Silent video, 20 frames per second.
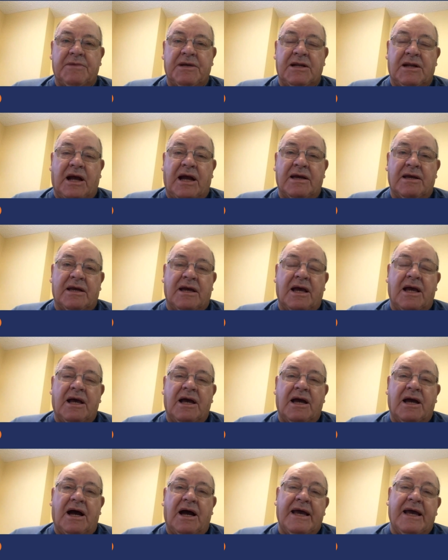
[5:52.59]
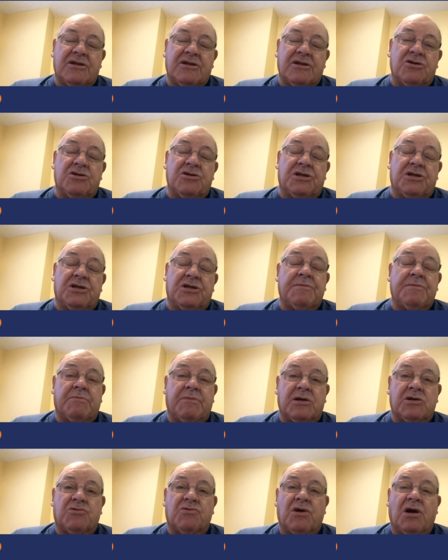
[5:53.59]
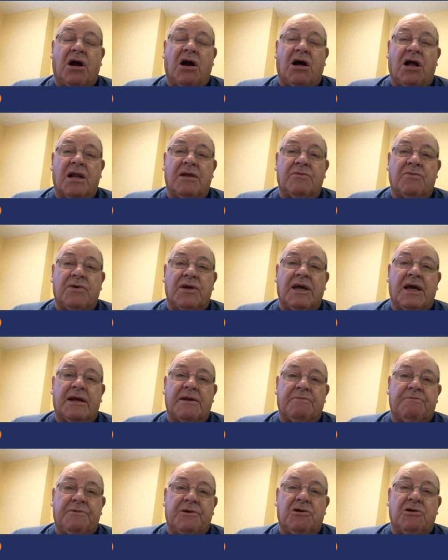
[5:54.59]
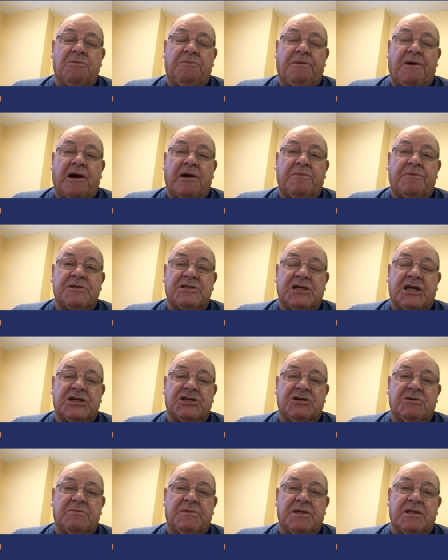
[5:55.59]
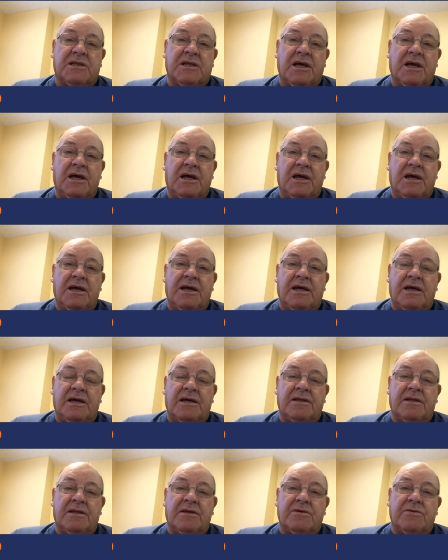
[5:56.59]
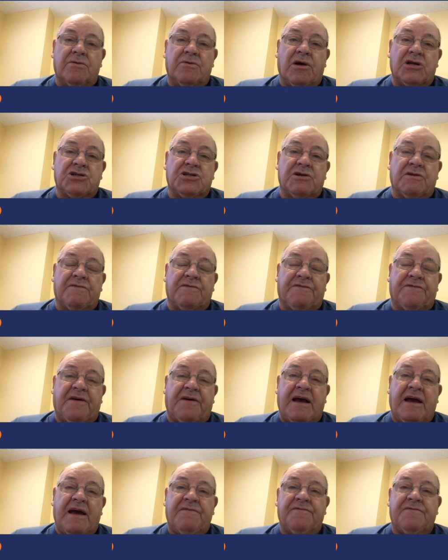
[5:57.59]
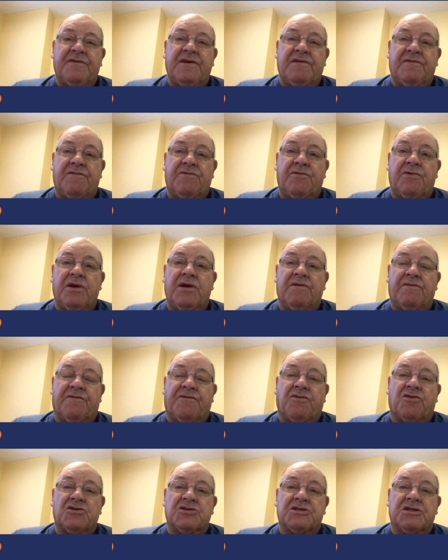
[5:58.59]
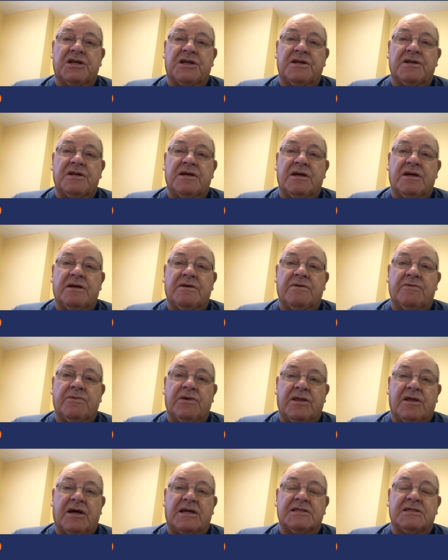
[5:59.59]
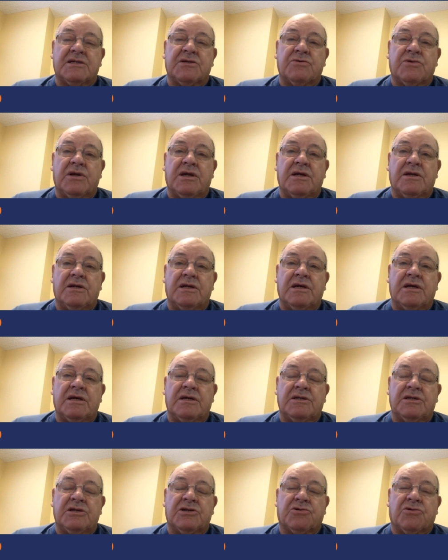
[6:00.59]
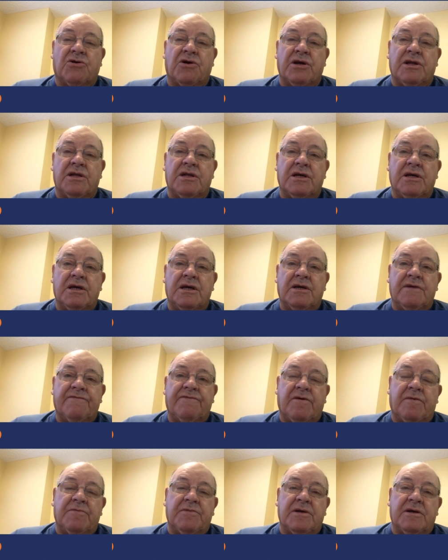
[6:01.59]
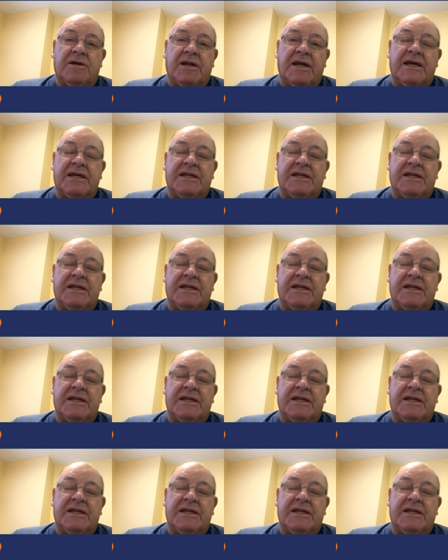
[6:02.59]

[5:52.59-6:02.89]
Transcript: I mean I I had good teams in Montreal and we had good puck possession, but uh, the Russian five in, reinforced it uh, with us in in uh, Detroit from the